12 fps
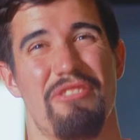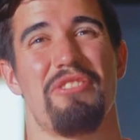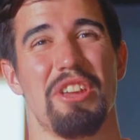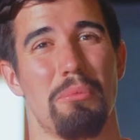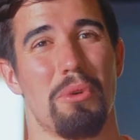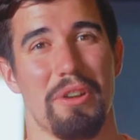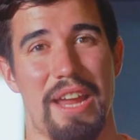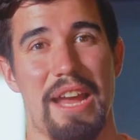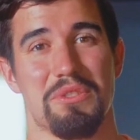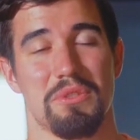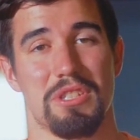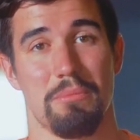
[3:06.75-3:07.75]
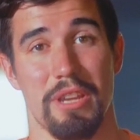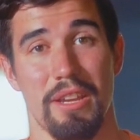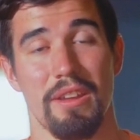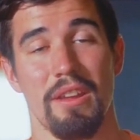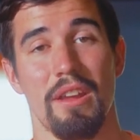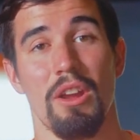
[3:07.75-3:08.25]
feel more natural to me,
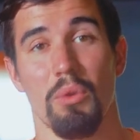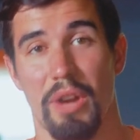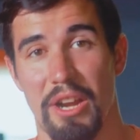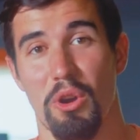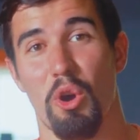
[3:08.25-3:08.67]
right?